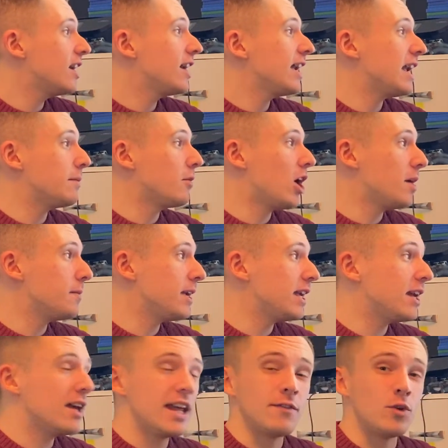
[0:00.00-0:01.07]
It might be
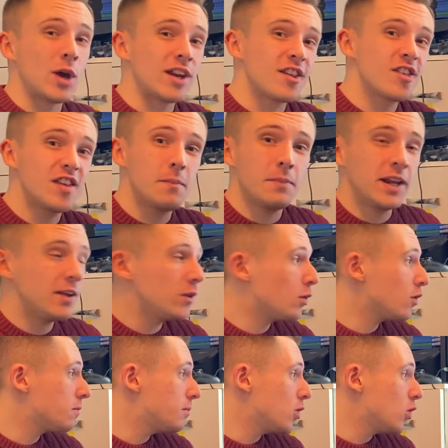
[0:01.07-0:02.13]
if you had a sibling that was
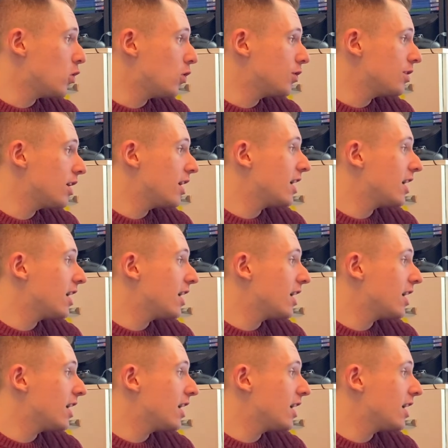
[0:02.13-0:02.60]
born.